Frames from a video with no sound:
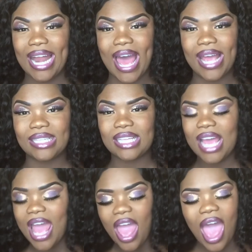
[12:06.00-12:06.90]
liked.
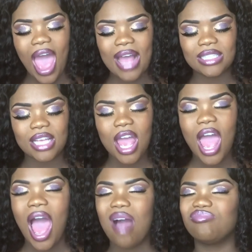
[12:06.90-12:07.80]
And
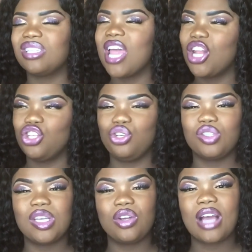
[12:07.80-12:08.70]
I'm telling you,
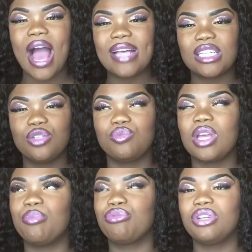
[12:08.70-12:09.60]
see, guys in
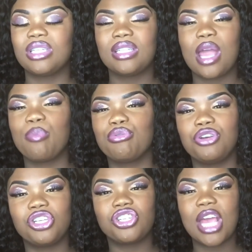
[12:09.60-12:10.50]
prison, they
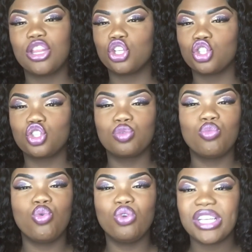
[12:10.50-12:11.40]
appreciate the
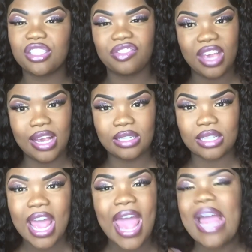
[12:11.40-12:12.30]
smallest things.
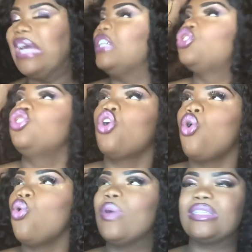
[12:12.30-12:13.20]
It's not
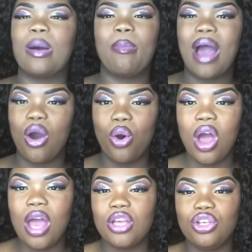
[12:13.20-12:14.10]
always about
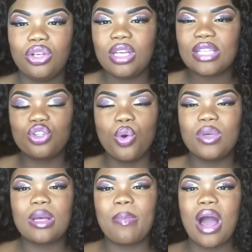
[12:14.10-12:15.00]

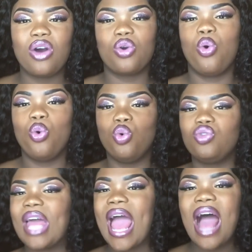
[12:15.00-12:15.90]
cool.
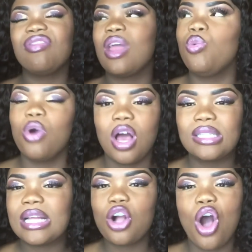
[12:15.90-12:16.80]
They're at their
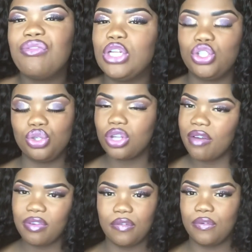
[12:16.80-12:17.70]
worst. They can't really do
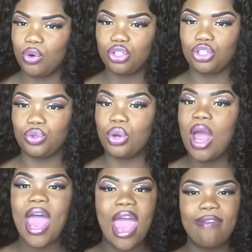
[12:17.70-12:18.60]
nothing for you.
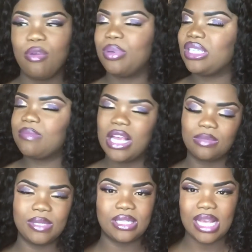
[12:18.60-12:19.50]
Everybody
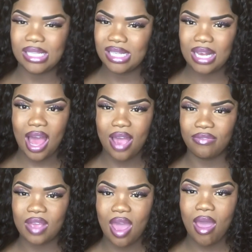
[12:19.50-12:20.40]
makes mistakes in
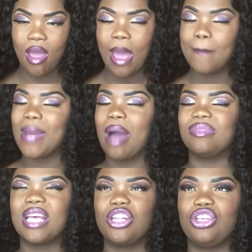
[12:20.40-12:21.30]
life, yeah. But I'm
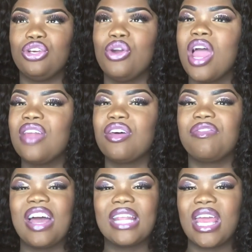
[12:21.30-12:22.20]
telling you, the
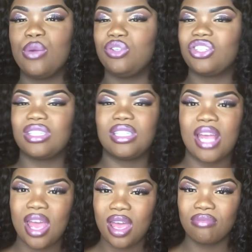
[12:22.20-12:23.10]
fact that he was just
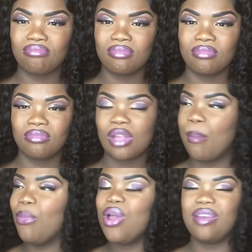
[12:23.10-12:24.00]
there,
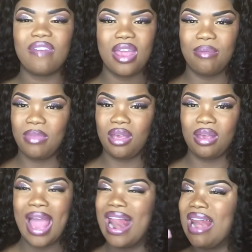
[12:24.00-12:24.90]
motivating
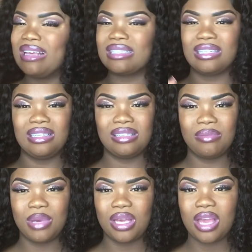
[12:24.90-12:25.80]
me, listening to
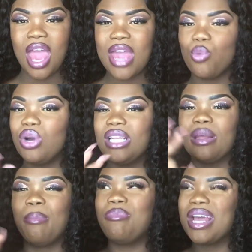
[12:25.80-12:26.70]
me, he wanted
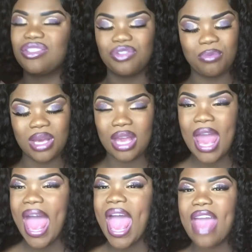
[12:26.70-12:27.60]
the best for me.
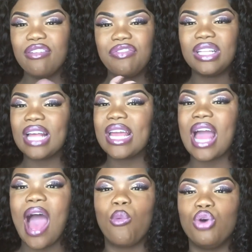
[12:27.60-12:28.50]
Everything that
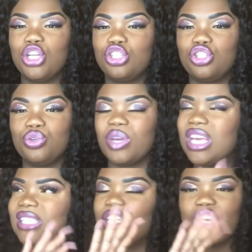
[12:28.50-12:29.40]
I wanted to do,
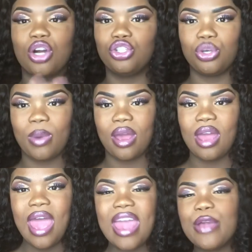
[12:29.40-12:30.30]
he said I could do it.
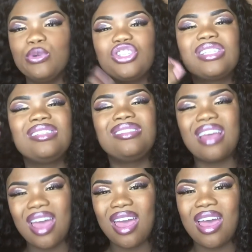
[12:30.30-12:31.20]
He was just
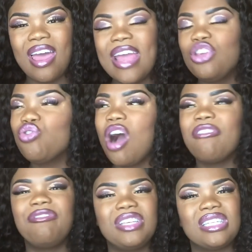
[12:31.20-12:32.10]
there. You
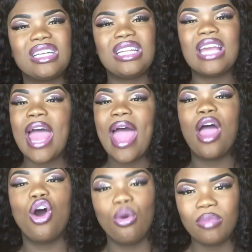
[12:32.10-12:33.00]
can't physically
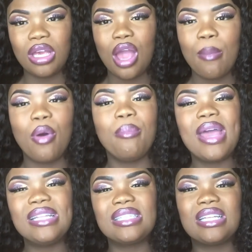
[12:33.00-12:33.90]
help me, but
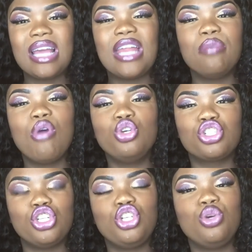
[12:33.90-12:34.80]
mentally and
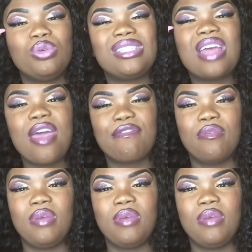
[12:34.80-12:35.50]
emotionally, you was there for